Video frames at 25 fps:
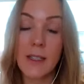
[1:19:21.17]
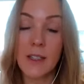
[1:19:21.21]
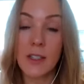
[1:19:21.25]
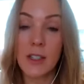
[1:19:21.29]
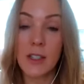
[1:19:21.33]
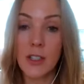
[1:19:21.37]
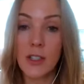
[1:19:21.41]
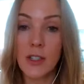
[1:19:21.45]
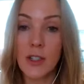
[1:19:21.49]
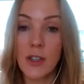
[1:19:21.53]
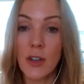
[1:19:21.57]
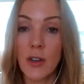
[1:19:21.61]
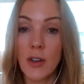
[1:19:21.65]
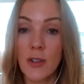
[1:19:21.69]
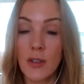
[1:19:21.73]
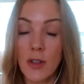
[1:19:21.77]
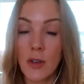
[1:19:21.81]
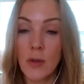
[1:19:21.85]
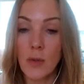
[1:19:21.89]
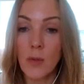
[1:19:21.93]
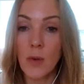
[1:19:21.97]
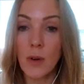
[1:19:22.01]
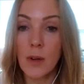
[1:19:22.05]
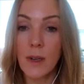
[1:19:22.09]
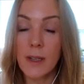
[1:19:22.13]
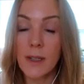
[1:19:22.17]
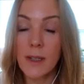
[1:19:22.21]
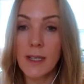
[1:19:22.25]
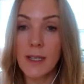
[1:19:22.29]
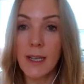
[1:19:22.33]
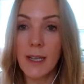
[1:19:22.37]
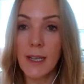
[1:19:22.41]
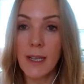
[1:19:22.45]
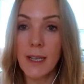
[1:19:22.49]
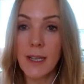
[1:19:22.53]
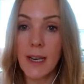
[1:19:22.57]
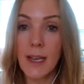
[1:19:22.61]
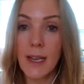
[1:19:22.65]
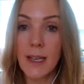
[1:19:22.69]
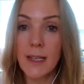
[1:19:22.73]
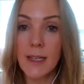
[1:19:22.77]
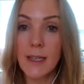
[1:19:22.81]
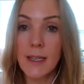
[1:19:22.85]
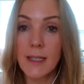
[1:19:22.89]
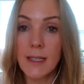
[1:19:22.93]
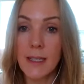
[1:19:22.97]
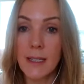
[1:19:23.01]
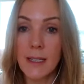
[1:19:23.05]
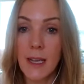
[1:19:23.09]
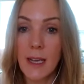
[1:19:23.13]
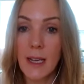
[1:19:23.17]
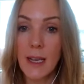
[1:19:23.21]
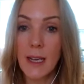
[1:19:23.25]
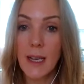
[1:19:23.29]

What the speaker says: is to turn towards it and